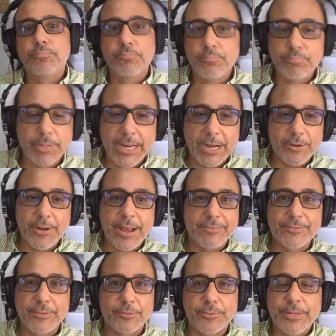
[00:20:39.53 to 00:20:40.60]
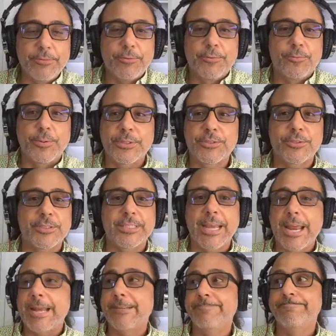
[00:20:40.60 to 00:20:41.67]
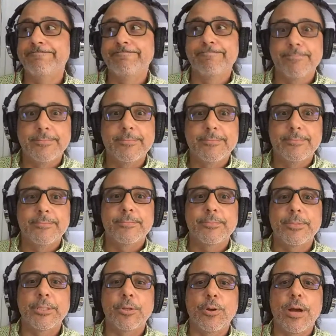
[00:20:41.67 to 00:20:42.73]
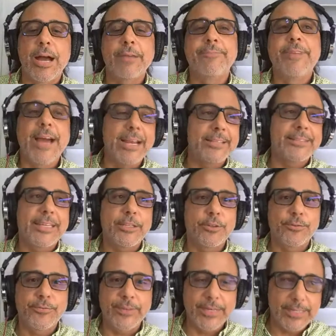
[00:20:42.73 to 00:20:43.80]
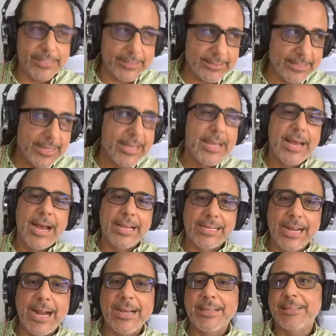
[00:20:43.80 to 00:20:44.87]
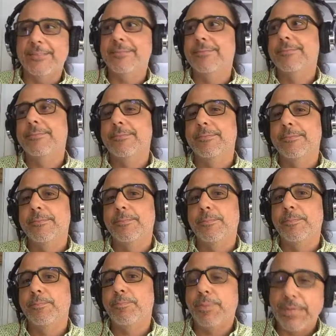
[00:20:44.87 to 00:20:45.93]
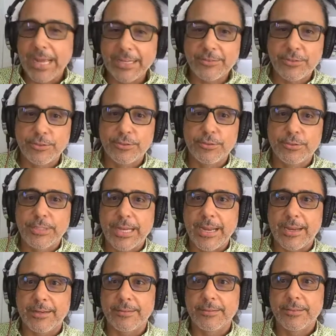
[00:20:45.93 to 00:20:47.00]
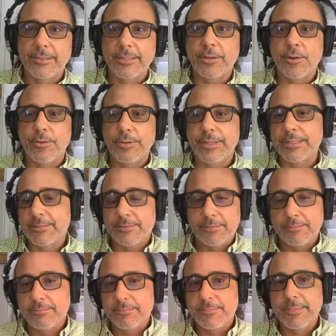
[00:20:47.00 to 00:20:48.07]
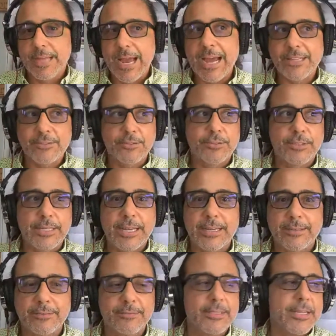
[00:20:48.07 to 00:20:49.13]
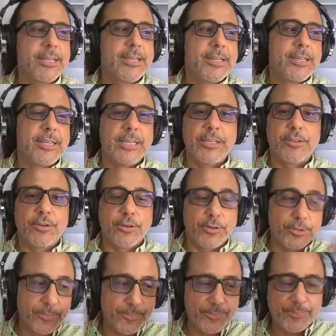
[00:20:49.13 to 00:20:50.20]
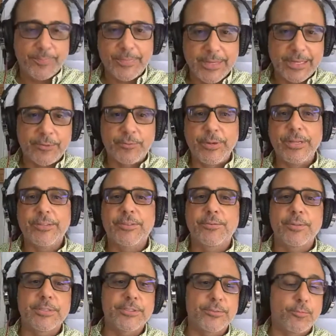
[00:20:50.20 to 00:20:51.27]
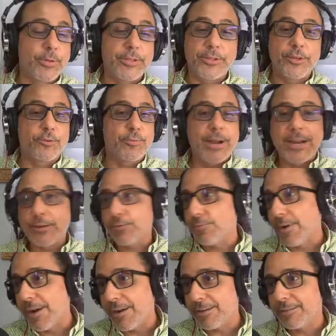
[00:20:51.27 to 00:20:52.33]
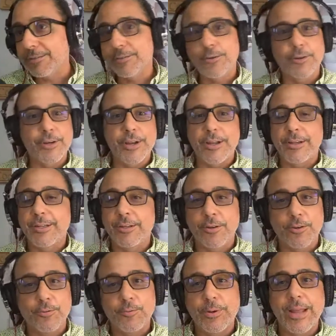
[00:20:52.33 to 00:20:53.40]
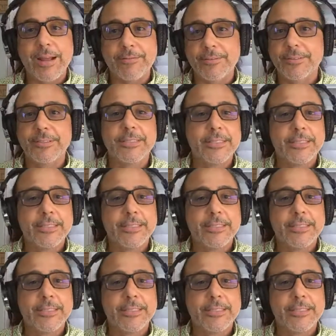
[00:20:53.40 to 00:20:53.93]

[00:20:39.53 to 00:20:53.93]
but I don't have to agree with what you're saying. I validate your feelings. I got it. But I too can, I too can either agree to whether you're right or wrong or not, whatever.